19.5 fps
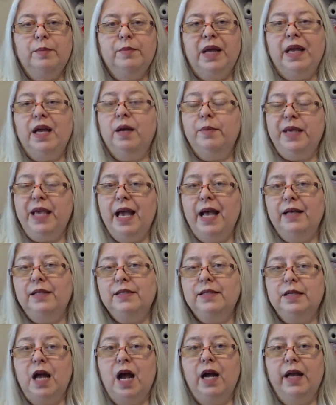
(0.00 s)
hubby
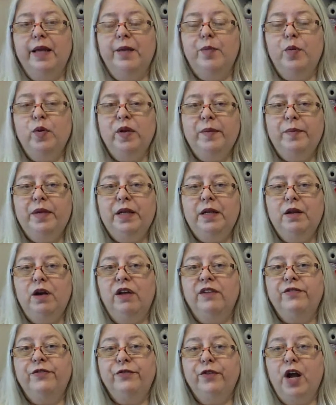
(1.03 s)
has an eye appointment
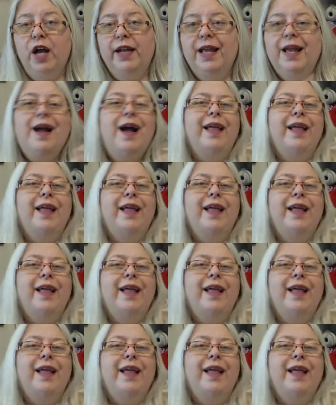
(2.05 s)
on Friday.